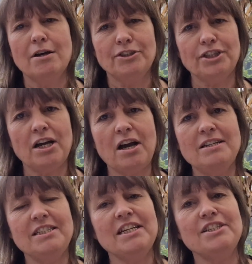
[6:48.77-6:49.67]

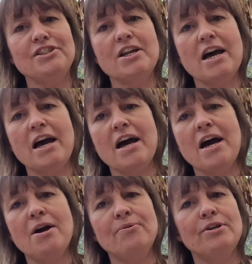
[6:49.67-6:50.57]
"Justice
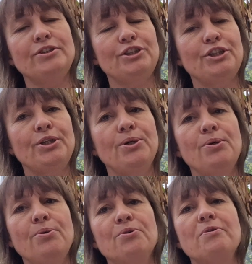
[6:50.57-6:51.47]
now," the
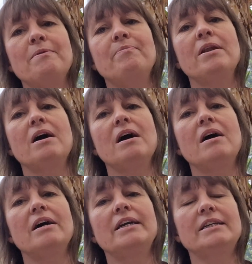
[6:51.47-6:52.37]
Duke
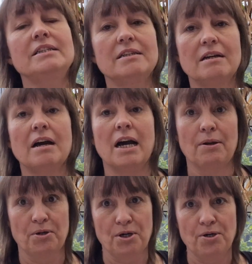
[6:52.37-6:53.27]
replied, "our
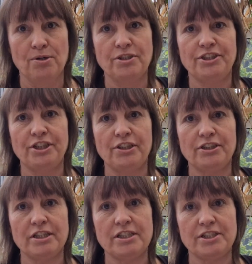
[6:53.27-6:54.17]
lords judge
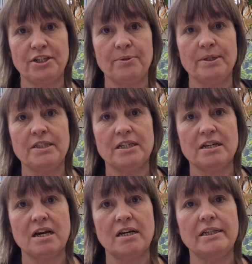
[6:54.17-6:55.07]
the steward
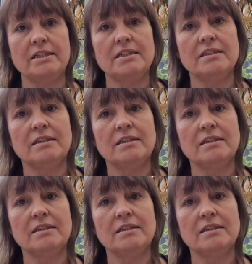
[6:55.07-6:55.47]
tonight.